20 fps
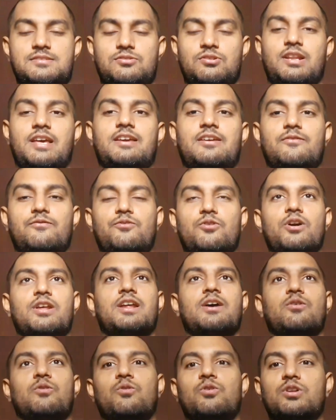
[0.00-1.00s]
So like if you are
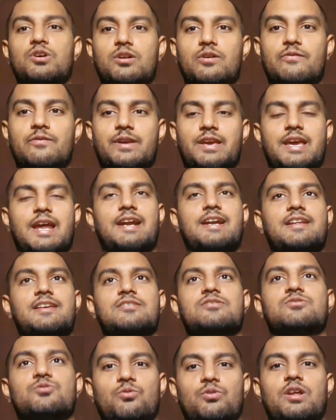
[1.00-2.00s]
an owner of a candy
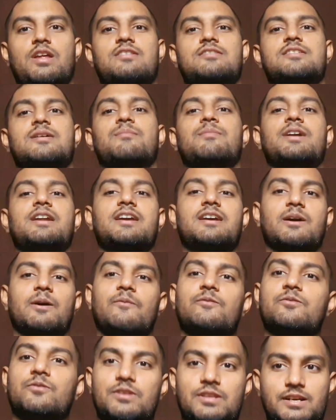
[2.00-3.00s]
store and somebody
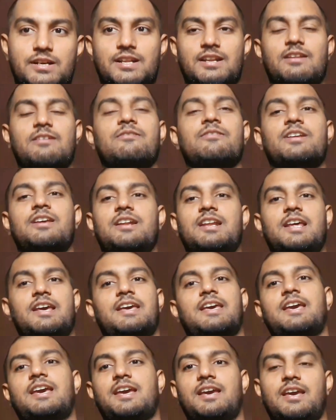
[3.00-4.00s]
comes with a delivery
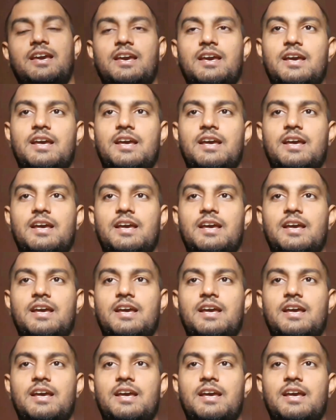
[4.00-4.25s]
like, hey,